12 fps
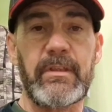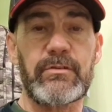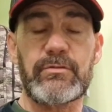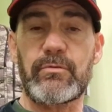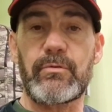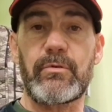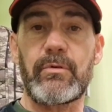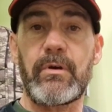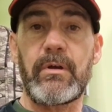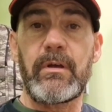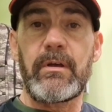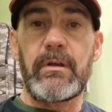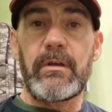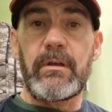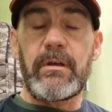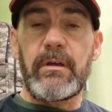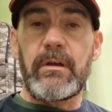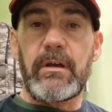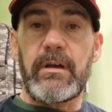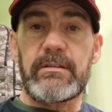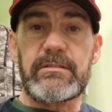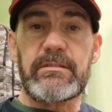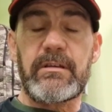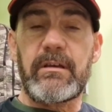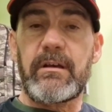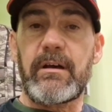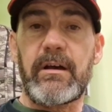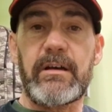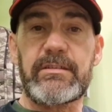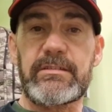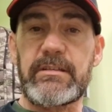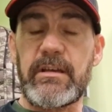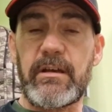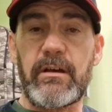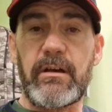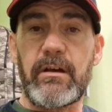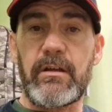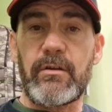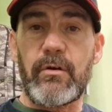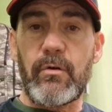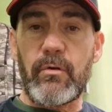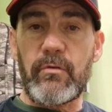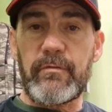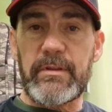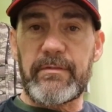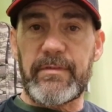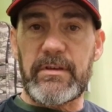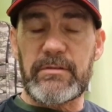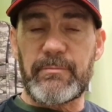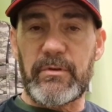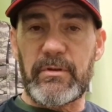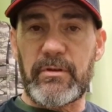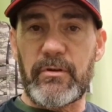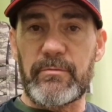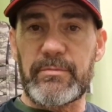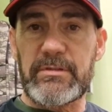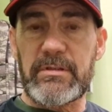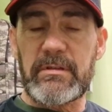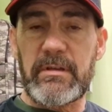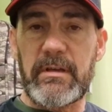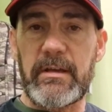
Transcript: So I see it in all over the Facebook groups.